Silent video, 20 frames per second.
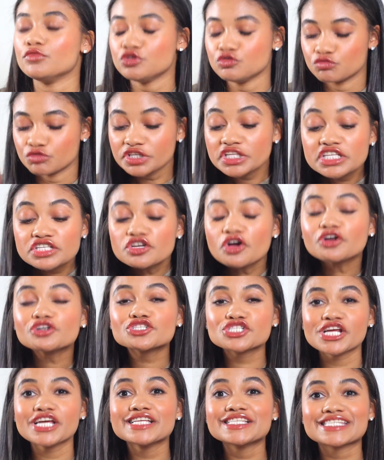Really dark
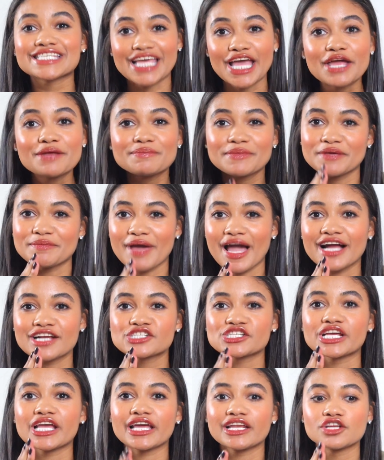shades can be
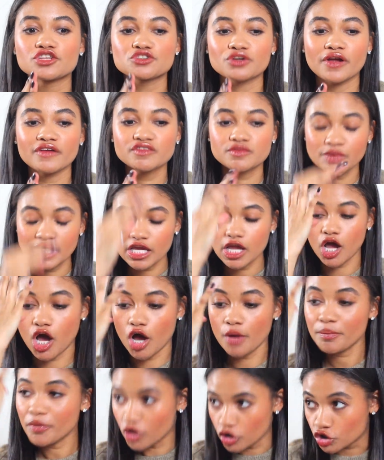patchy and it drives me
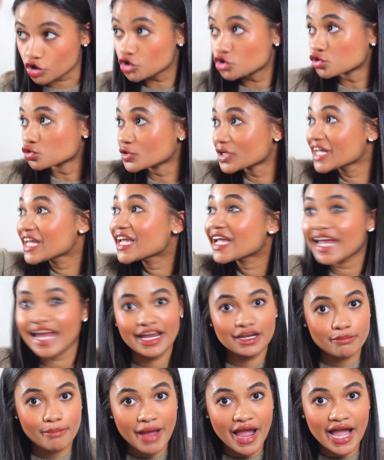up a creek
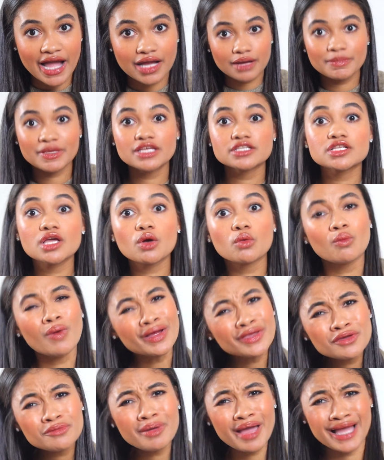and back because like, why
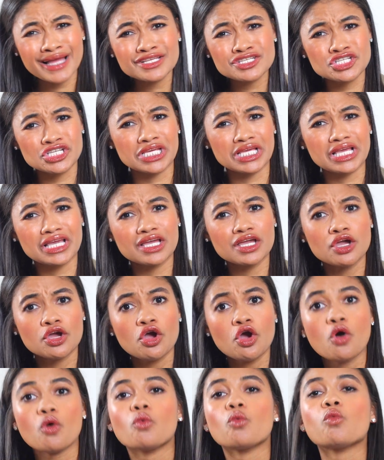are you patchy?
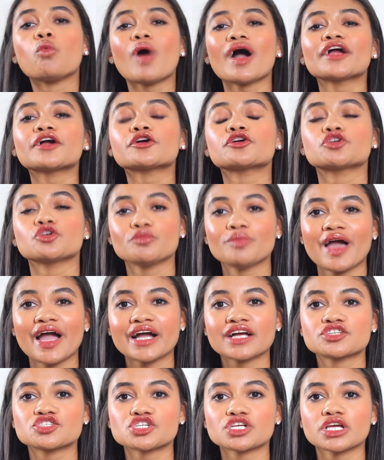Why are you
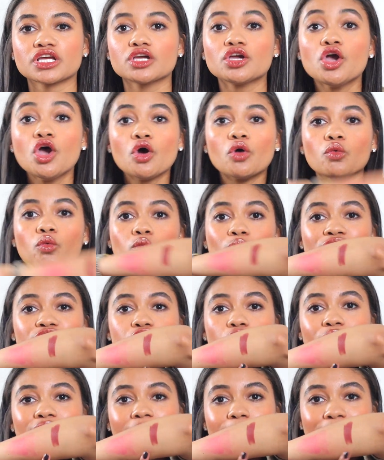patchy? We
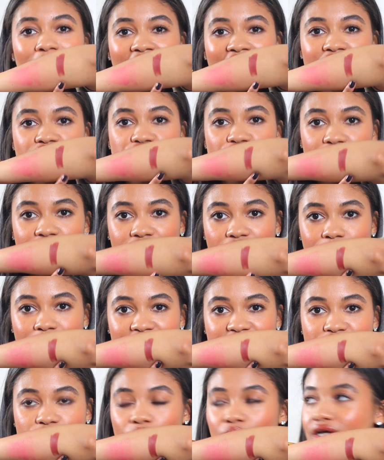don't get patchy from
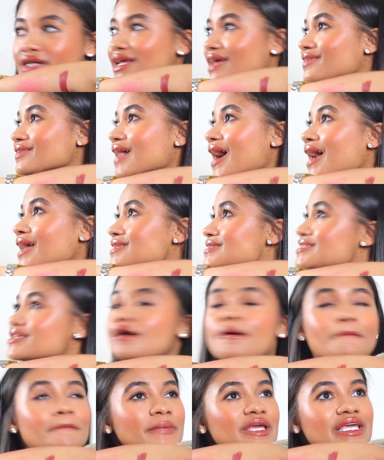this one. And that
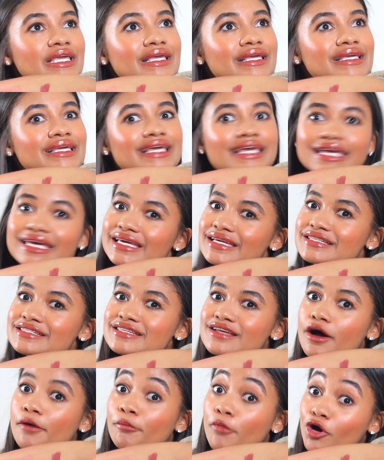to me
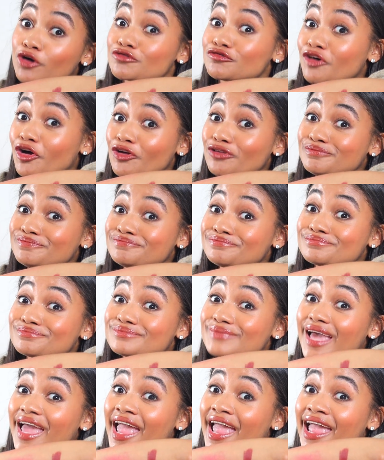is a marvel
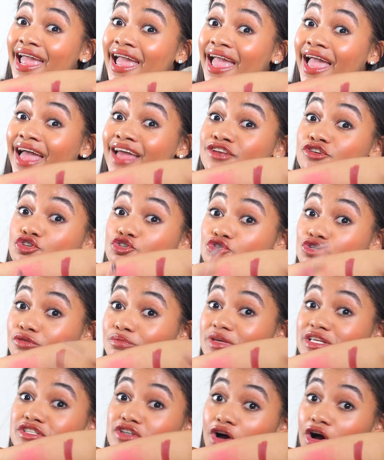and should
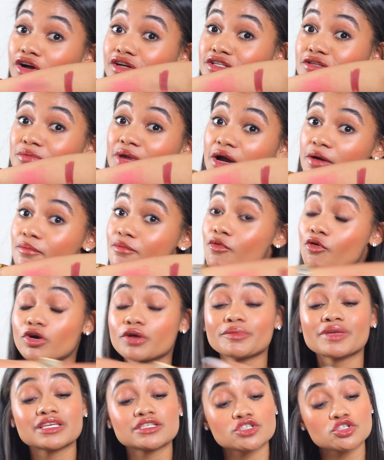be talked about more
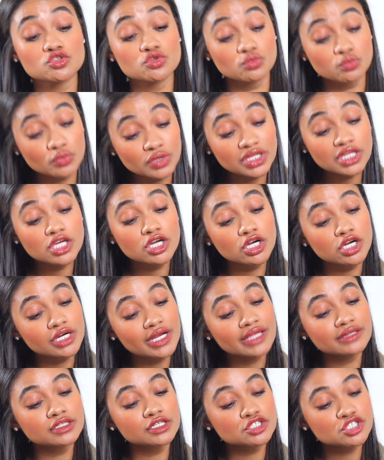because it's really good
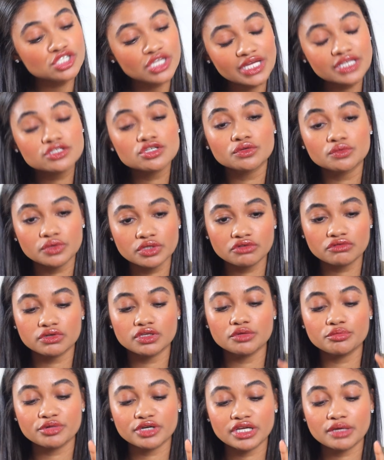and their shades are really,
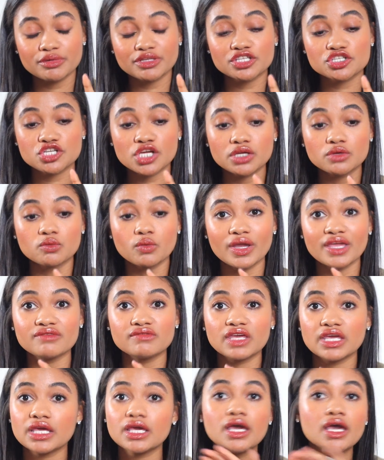really pretty. But the shade
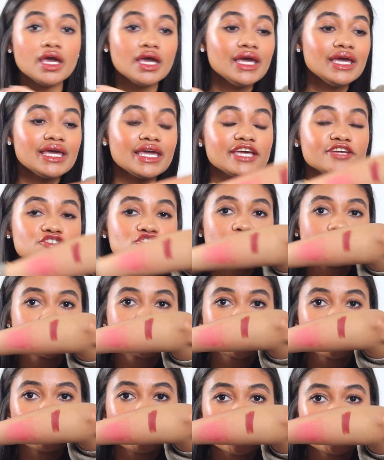Wavy is
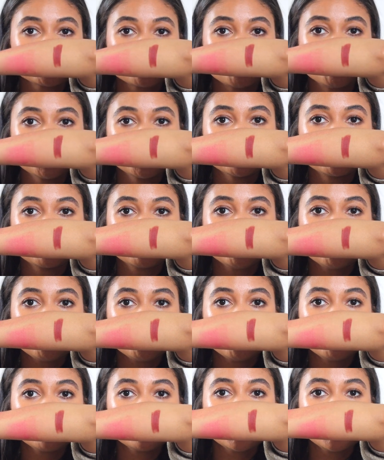just the most
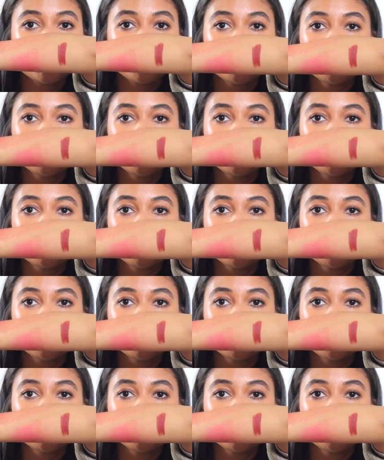beautiful,